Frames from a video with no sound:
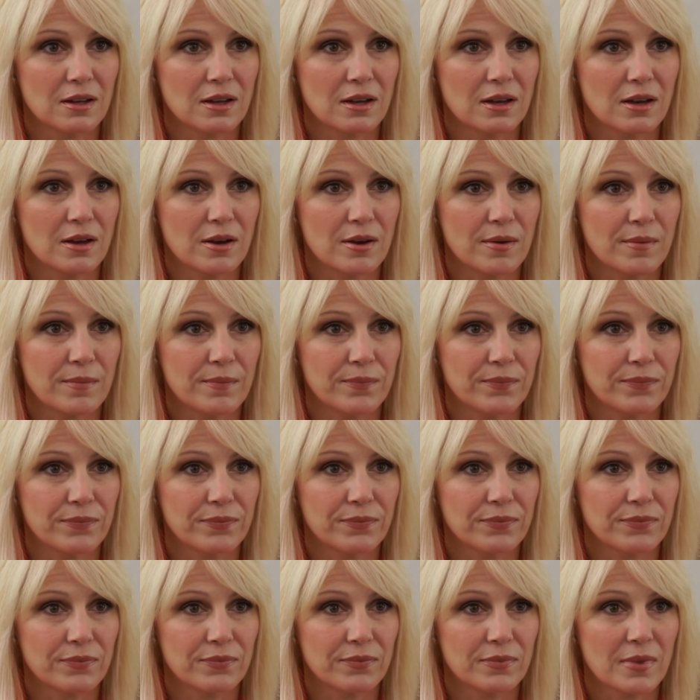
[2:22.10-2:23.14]
I'm
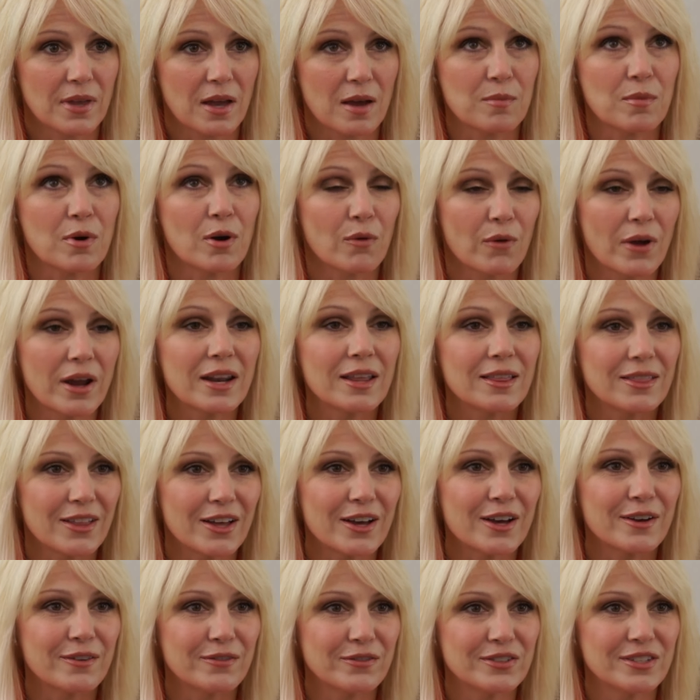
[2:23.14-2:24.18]
already
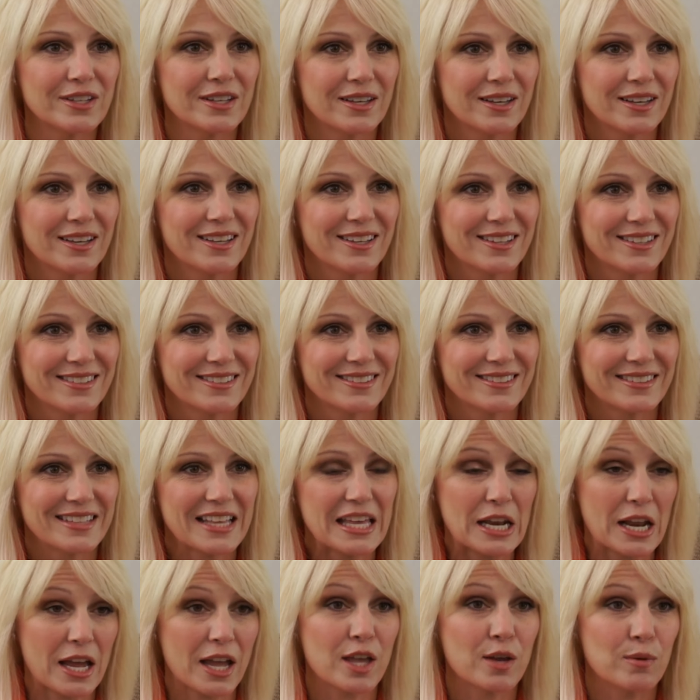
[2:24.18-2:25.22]
loved
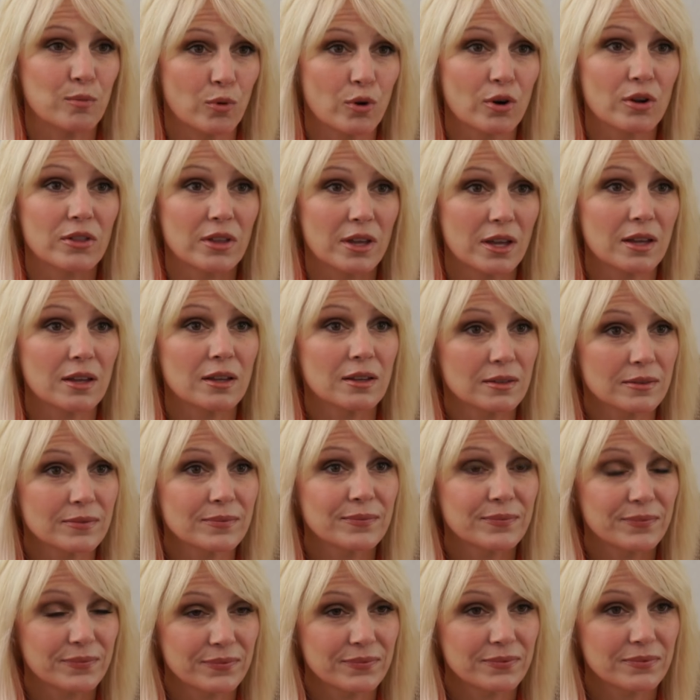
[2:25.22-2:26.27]
and I am worthy,
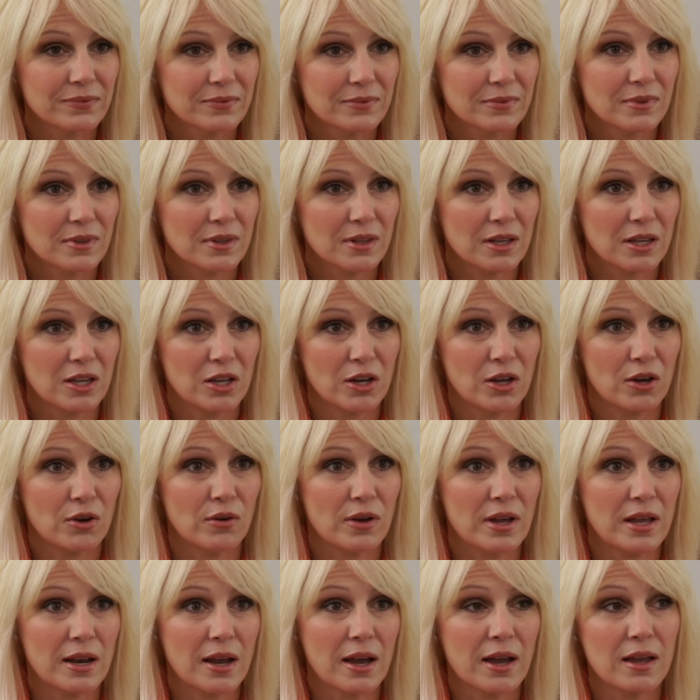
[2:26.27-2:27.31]
you know,
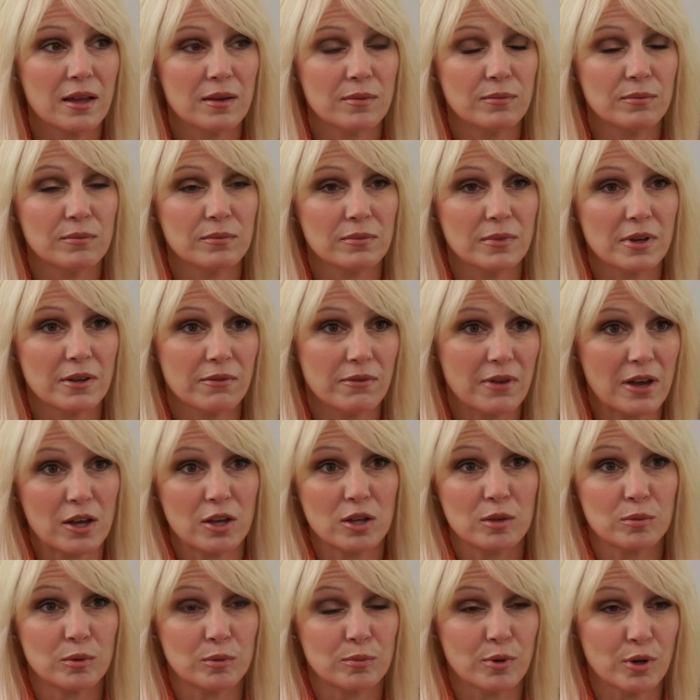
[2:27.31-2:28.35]
and I am a
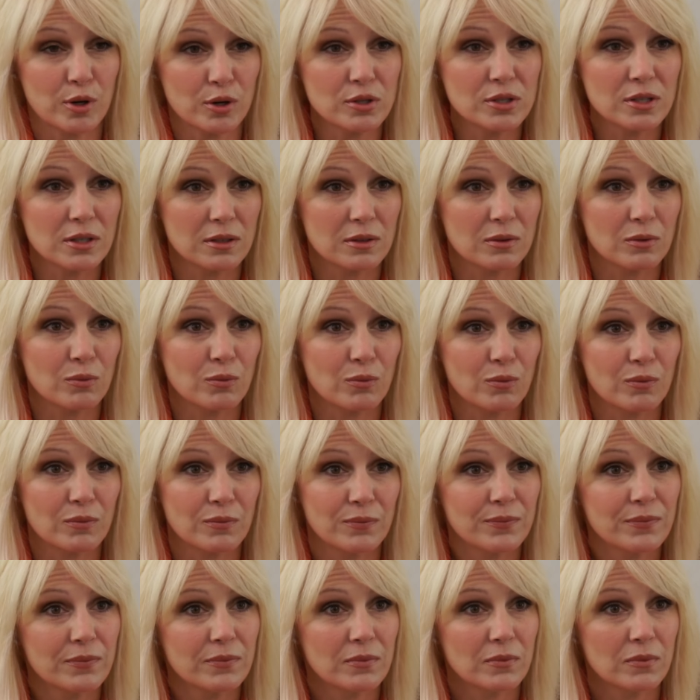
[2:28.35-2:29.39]
valuable person,
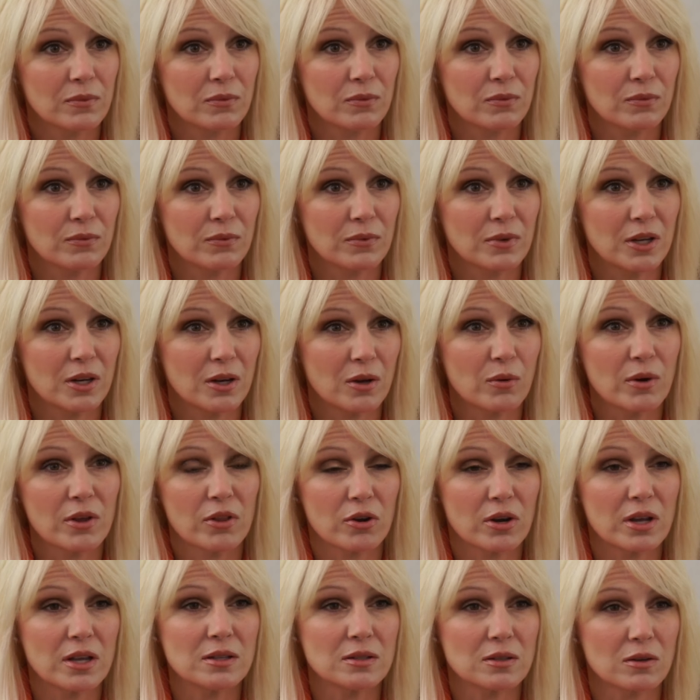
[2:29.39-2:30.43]
you know,
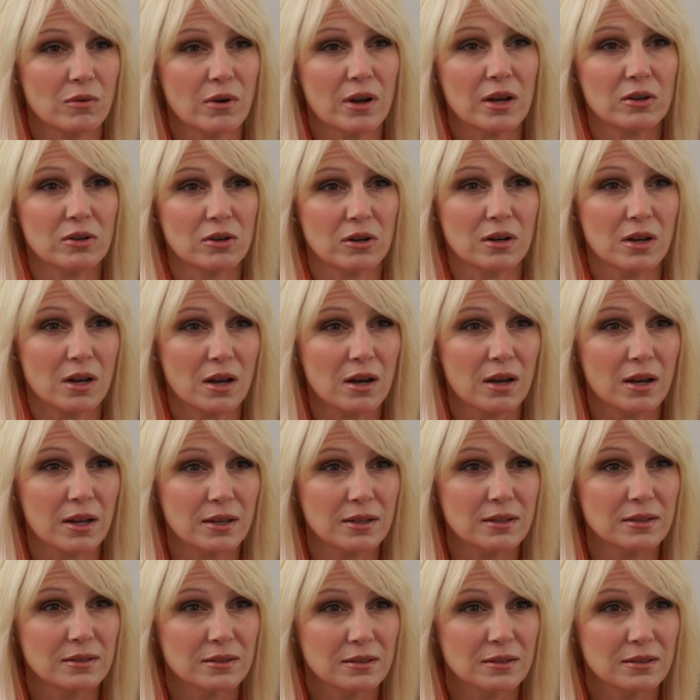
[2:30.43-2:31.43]
whether he's around or not.